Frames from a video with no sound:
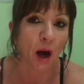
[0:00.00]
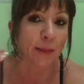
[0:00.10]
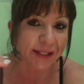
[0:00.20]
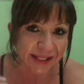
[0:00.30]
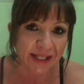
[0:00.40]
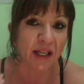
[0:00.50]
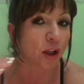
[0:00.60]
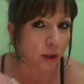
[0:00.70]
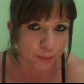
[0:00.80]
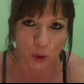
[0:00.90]
I'm
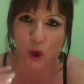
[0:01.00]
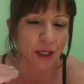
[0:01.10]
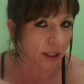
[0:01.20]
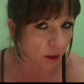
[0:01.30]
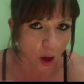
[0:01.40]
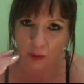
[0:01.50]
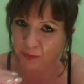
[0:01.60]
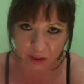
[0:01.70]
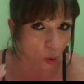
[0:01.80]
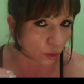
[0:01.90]
still burning
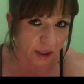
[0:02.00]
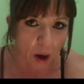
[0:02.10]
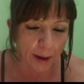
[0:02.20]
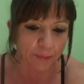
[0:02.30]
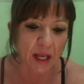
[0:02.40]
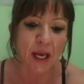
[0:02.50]
carbs the whole time